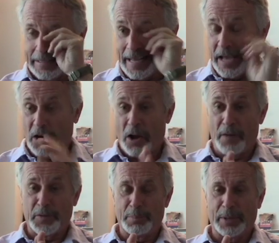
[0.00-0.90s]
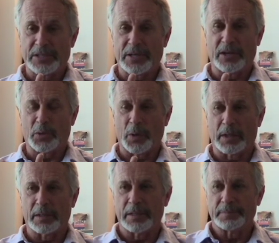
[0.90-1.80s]
that often breaks down
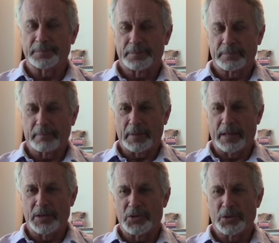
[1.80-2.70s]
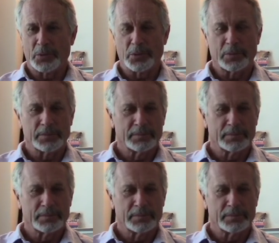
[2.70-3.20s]
quickly into